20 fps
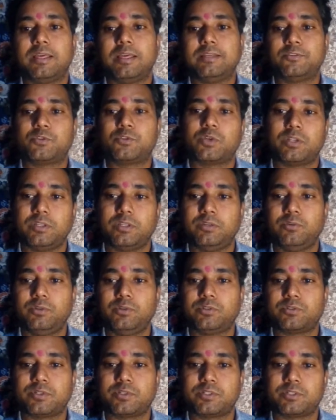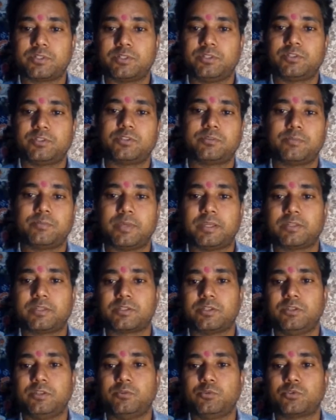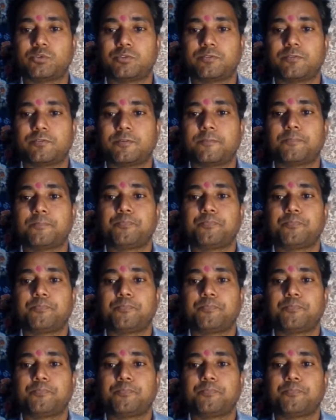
Intralingual translation makes use of